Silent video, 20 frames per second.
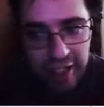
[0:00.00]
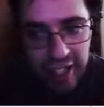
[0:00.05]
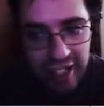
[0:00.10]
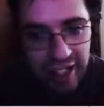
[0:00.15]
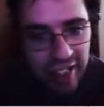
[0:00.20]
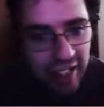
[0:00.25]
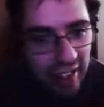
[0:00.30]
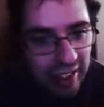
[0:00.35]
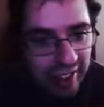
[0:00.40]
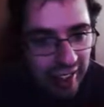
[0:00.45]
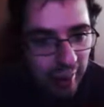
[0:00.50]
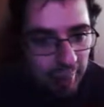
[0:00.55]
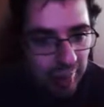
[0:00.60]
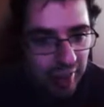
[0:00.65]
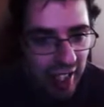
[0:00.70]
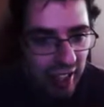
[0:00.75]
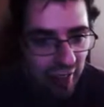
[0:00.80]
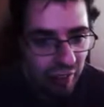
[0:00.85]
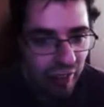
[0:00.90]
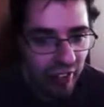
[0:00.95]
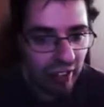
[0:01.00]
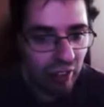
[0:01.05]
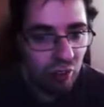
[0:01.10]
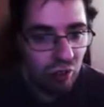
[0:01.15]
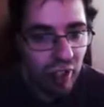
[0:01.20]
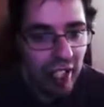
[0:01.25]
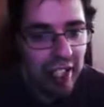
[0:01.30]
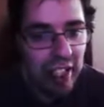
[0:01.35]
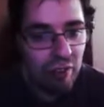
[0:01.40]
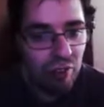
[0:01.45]
and enzymes that affect the
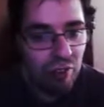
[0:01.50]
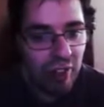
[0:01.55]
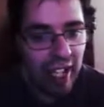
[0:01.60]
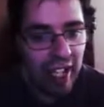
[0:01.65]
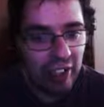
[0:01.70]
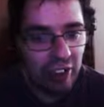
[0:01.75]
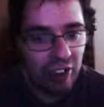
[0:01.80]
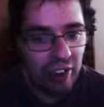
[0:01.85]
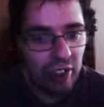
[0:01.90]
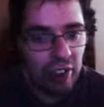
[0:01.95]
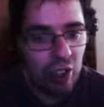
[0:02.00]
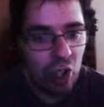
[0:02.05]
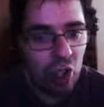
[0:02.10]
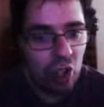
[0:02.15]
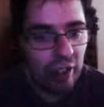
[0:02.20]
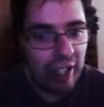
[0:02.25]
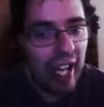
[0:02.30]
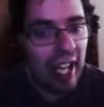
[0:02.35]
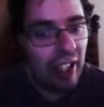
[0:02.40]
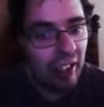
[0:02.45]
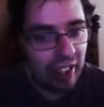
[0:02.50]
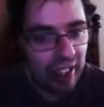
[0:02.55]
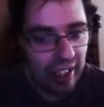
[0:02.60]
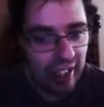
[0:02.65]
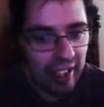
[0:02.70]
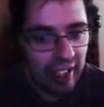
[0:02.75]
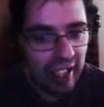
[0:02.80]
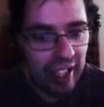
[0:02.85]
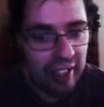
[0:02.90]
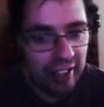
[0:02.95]
rate of reaction are
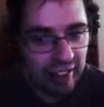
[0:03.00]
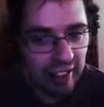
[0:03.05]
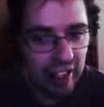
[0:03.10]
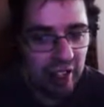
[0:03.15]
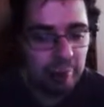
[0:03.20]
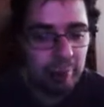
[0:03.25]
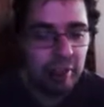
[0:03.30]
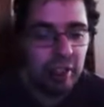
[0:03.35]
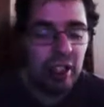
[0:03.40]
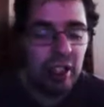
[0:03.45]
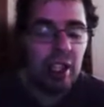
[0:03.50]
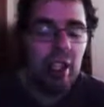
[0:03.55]
catalytic enzymes.